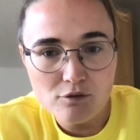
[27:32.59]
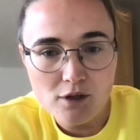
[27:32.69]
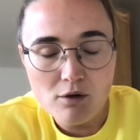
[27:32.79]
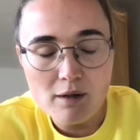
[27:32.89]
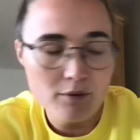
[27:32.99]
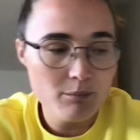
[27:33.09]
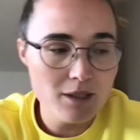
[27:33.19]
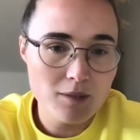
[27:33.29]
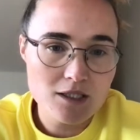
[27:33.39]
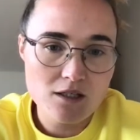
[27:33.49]
I want to beat
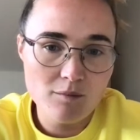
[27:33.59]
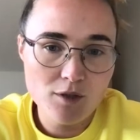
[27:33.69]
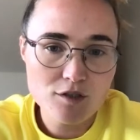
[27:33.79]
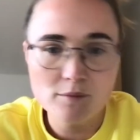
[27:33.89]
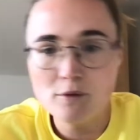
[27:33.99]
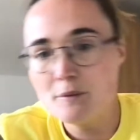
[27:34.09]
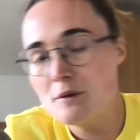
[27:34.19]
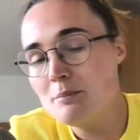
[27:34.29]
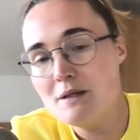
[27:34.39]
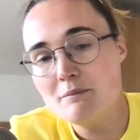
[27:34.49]
my time last time, I want to
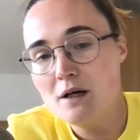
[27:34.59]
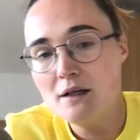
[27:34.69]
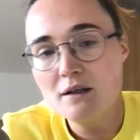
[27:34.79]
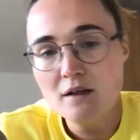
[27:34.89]
beat my